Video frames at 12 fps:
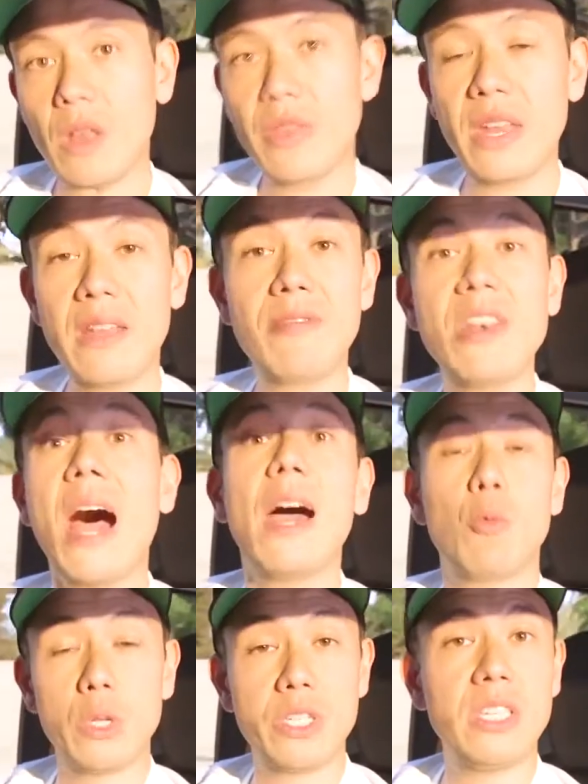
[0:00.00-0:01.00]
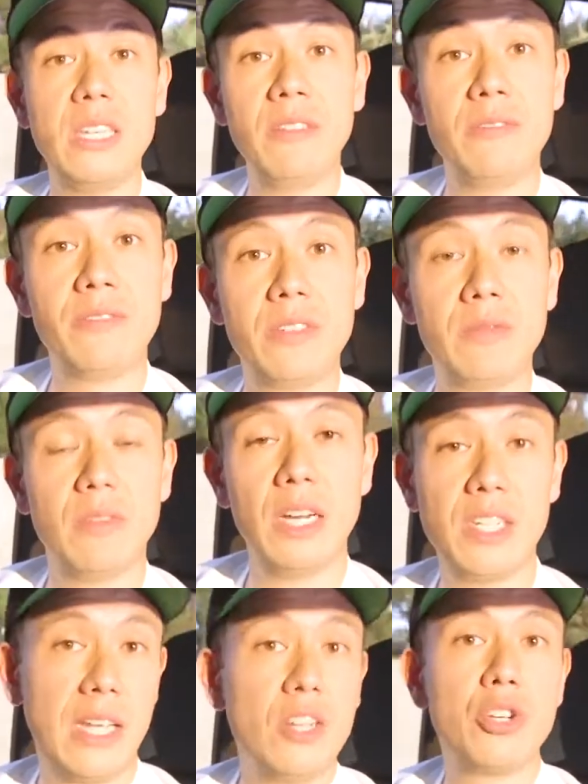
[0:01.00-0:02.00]
that have not received
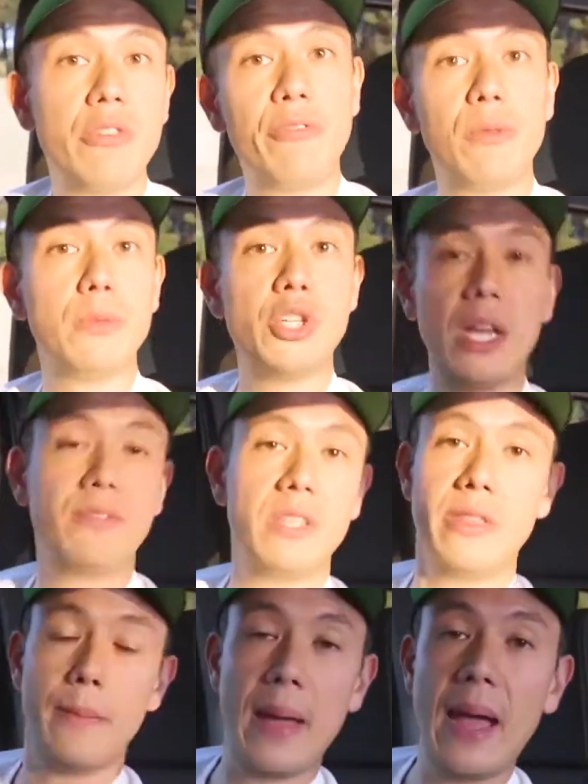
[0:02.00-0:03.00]
attention from chefs in the